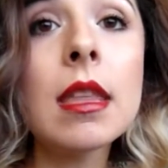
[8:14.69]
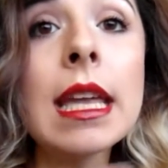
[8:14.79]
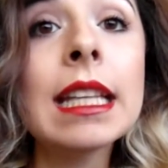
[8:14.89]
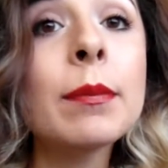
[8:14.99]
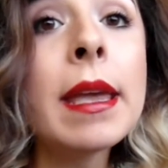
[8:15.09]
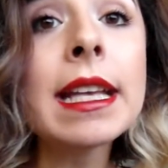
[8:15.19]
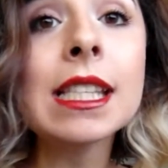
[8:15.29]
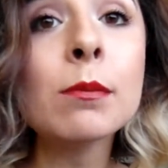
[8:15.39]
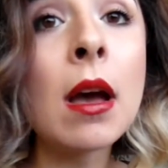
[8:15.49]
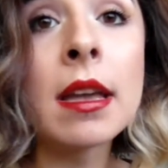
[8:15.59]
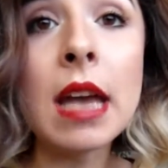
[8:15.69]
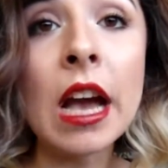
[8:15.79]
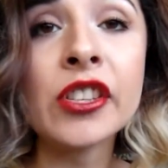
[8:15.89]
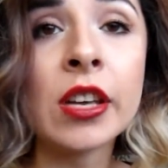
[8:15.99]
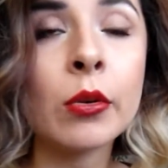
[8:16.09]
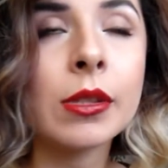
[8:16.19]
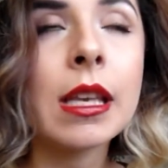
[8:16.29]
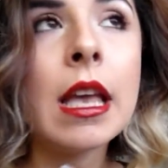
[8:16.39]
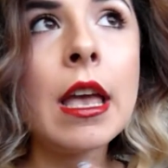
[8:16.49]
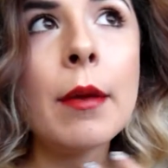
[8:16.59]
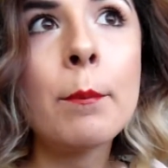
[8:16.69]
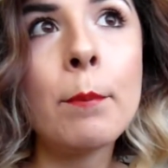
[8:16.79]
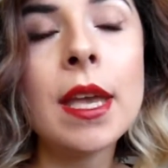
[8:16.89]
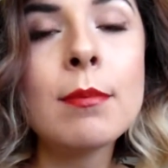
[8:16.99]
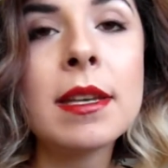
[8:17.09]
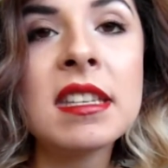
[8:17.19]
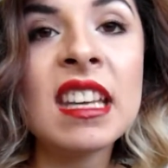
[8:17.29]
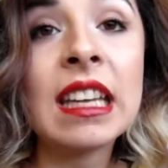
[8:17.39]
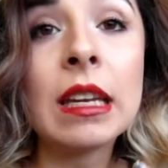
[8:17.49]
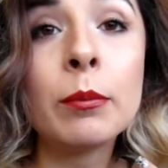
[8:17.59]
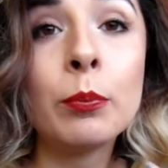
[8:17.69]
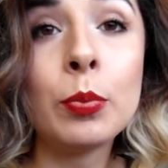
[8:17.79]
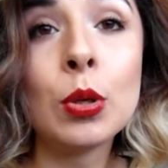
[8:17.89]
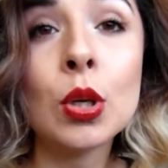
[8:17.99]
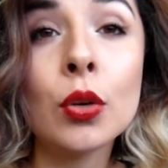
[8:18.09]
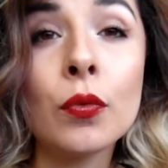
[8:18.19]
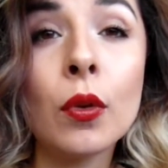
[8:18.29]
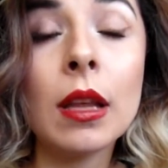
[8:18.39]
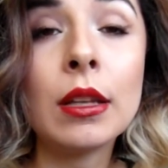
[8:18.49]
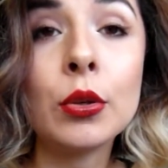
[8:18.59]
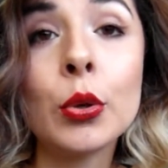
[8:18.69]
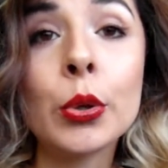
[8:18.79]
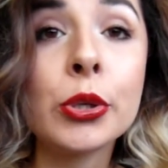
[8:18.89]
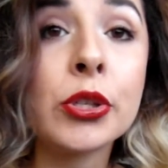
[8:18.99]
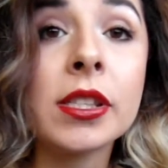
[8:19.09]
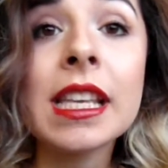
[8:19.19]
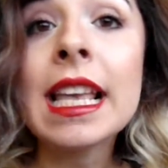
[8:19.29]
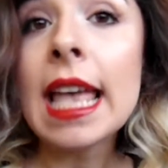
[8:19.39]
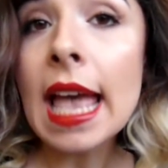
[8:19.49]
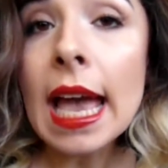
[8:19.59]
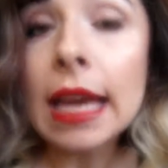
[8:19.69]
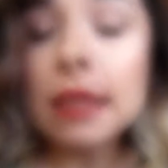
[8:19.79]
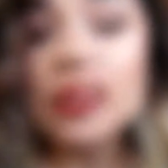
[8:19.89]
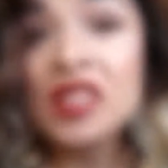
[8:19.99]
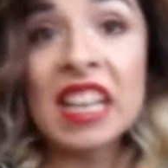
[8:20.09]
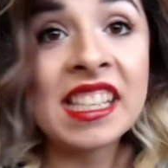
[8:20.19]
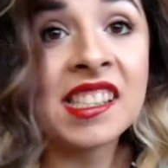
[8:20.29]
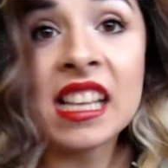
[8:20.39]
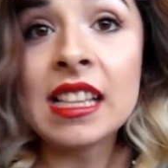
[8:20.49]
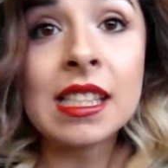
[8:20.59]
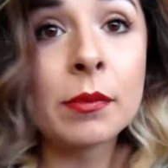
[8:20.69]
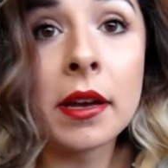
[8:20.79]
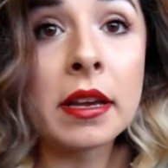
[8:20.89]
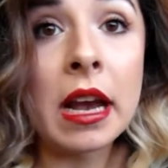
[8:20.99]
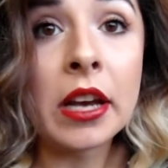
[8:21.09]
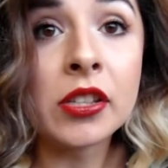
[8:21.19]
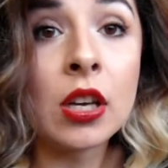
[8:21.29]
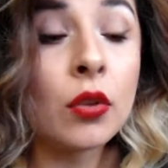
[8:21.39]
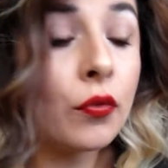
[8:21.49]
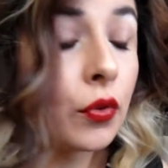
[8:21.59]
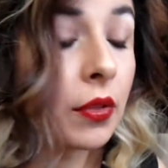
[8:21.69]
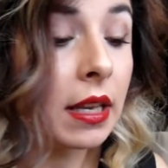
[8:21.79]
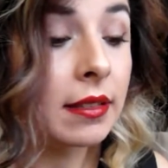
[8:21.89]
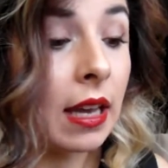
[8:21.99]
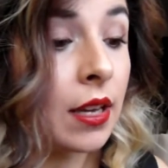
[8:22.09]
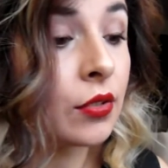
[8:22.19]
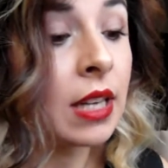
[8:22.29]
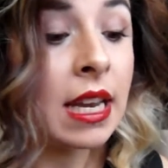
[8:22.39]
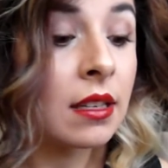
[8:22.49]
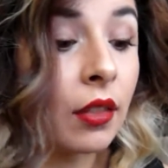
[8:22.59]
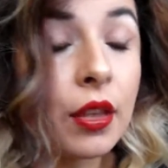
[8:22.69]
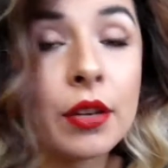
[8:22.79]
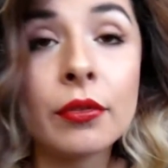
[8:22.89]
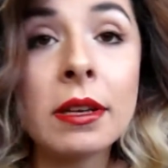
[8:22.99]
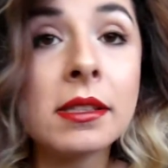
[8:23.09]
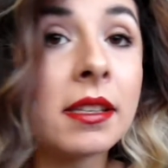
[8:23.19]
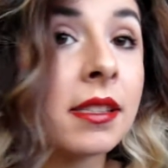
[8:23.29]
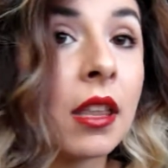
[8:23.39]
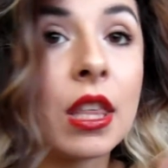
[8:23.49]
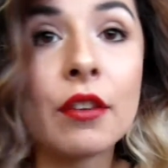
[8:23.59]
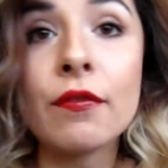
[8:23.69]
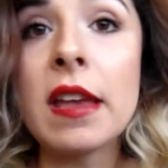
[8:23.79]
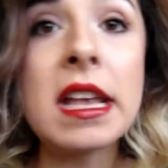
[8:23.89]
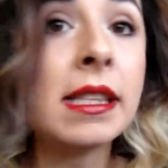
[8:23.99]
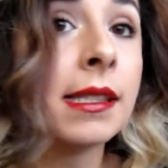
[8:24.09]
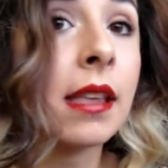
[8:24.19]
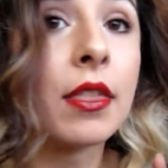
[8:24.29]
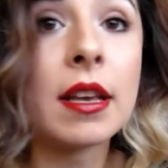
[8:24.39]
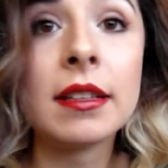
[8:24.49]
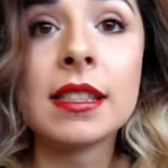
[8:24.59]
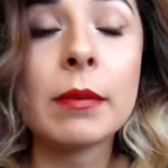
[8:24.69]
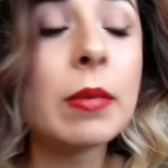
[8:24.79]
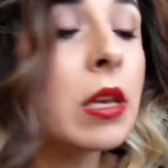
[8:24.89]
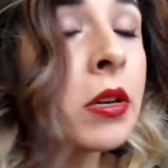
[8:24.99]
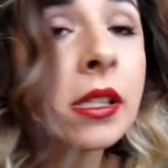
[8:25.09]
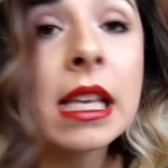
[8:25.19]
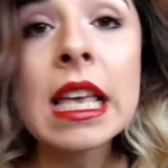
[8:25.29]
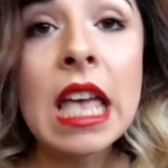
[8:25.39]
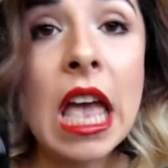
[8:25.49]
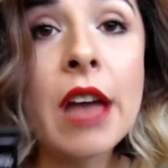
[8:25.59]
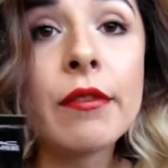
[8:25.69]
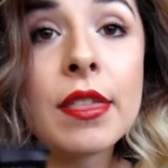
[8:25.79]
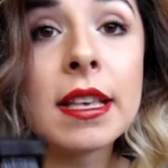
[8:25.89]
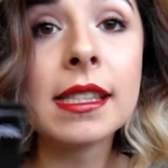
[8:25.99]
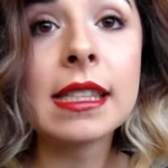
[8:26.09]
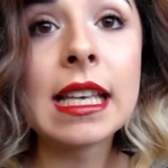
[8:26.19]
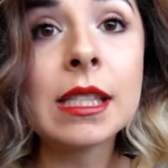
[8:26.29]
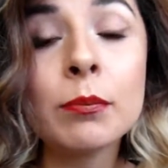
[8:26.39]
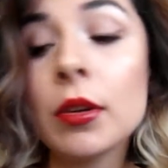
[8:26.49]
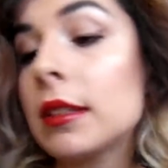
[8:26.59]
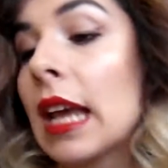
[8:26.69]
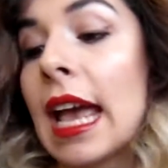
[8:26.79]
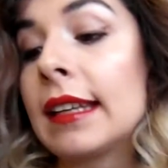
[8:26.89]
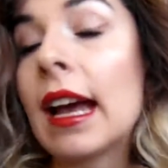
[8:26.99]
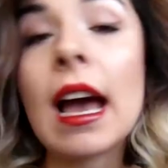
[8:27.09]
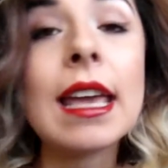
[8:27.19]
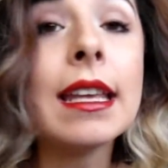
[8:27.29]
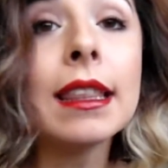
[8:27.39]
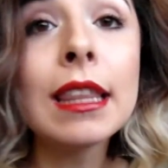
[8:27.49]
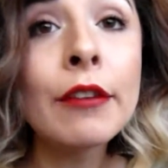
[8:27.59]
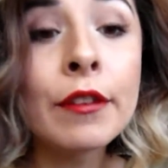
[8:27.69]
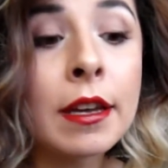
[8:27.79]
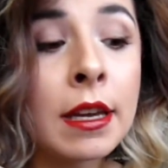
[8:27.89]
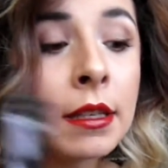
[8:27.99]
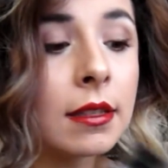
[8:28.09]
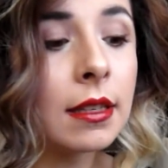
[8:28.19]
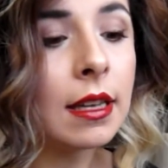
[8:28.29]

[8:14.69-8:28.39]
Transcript: It makes my eyeshadows pigmented and beautiful and gorgeous and just extends my eyeshadow for the entire day. Nothing creases, nothing fades, nothing disappears. Everything stays put and I love it.